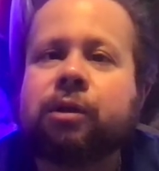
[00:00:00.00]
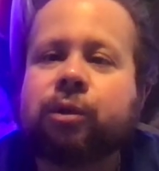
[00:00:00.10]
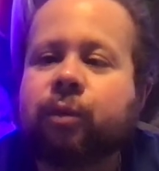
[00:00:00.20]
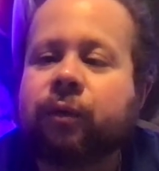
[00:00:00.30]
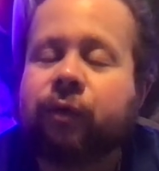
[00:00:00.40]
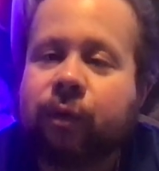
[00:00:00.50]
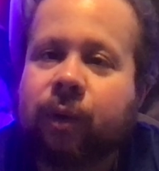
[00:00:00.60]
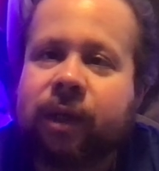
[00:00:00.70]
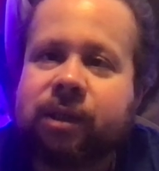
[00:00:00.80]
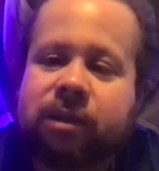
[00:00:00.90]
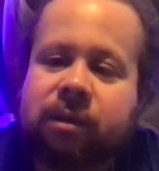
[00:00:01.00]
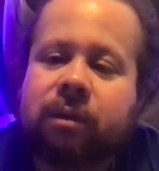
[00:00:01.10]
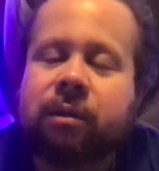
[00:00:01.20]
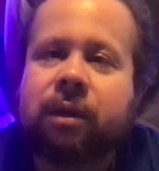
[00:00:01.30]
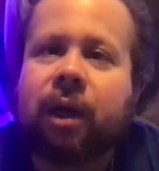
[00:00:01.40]
to review has
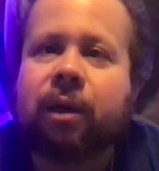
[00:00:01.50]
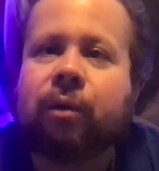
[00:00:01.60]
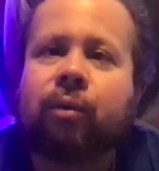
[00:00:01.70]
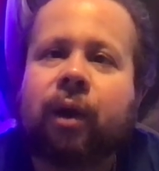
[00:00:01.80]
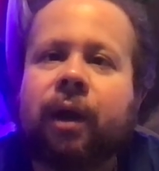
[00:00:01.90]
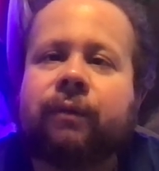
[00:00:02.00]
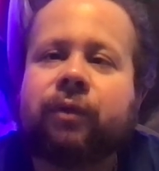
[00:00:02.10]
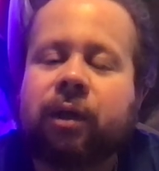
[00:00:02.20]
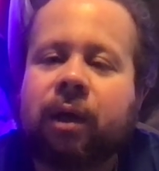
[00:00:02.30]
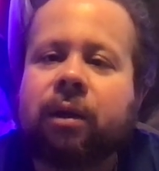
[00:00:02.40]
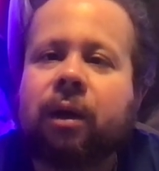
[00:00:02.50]
still not arrived yet.